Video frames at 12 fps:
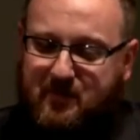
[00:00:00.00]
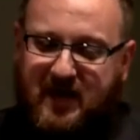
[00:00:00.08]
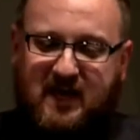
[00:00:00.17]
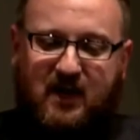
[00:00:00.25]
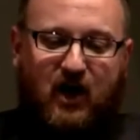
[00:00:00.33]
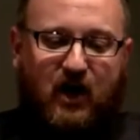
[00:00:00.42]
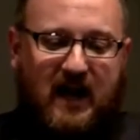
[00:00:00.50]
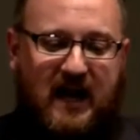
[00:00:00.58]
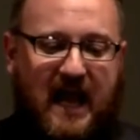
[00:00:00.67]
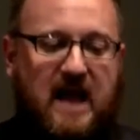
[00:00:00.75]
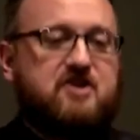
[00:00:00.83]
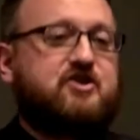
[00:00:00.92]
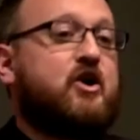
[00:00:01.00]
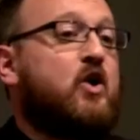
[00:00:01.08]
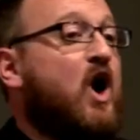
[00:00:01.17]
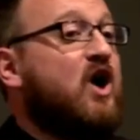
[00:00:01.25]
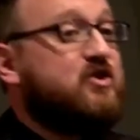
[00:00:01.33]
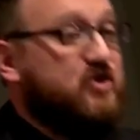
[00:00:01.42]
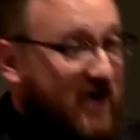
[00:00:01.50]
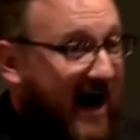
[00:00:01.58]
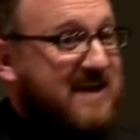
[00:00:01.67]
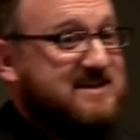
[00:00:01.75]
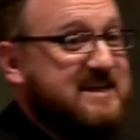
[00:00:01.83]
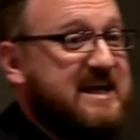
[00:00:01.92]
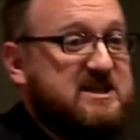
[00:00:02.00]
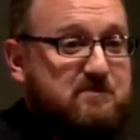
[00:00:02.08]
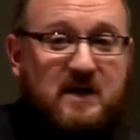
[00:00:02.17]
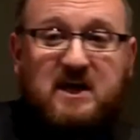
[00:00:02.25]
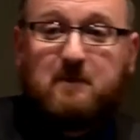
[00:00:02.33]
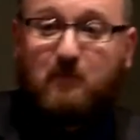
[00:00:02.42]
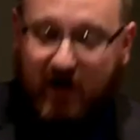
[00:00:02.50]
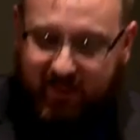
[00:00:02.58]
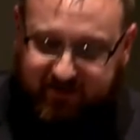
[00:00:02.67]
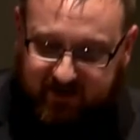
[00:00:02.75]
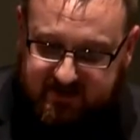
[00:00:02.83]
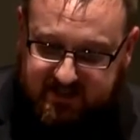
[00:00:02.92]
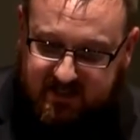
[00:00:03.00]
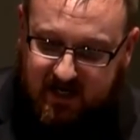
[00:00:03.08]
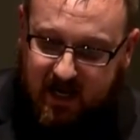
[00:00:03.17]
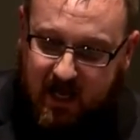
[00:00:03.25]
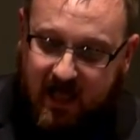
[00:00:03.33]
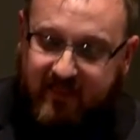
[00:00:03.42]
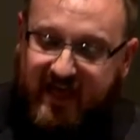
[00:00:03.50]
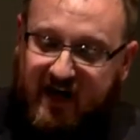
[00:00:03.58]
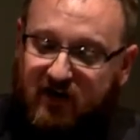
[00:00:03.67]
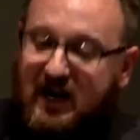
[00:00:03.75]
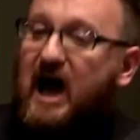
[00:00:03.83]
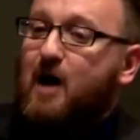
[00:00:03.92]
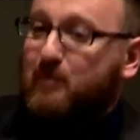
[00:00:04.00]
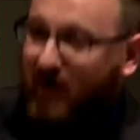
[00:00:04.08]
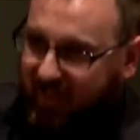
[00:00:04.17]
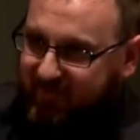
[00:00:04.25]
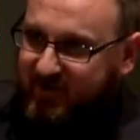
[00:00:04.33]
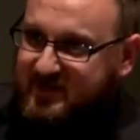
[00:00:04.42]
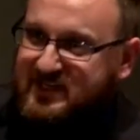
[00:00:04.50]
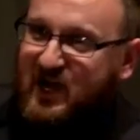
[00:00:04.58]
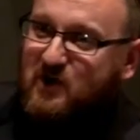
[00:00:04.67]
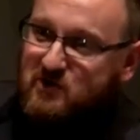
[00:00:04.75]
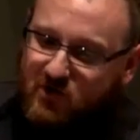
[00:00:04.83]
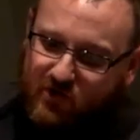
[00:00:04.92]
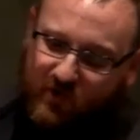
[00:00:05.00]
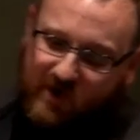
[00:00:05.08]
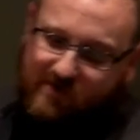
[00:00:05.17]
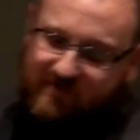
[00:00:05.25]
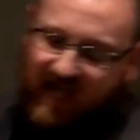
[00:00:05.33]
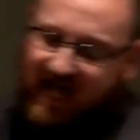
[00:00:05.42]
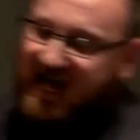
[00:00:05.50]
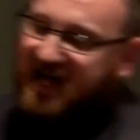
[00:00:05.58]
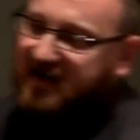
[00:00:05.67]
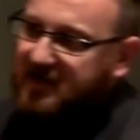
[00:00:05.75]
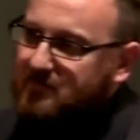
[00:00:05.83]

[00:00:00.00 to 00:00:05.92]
Peter and Andrew do not cease being brothers. They are now brothers who do the will of God.